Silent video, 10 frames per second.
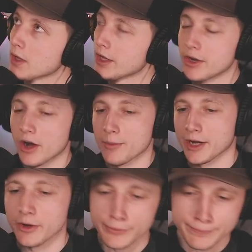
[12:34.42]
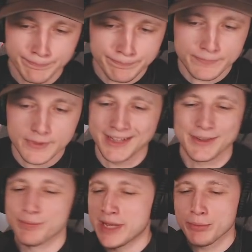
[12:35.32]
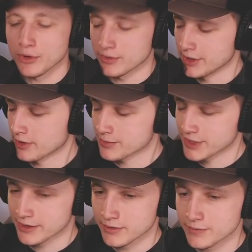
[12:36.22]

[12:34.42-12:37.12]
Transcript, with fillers: No, I'm not going. People, you know what I'm saying?